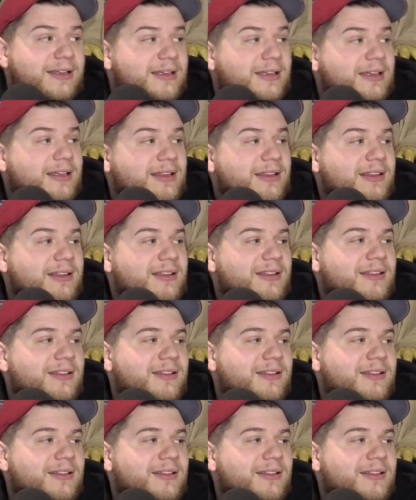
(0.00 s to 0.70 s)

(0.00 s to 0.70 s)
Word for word: It was a little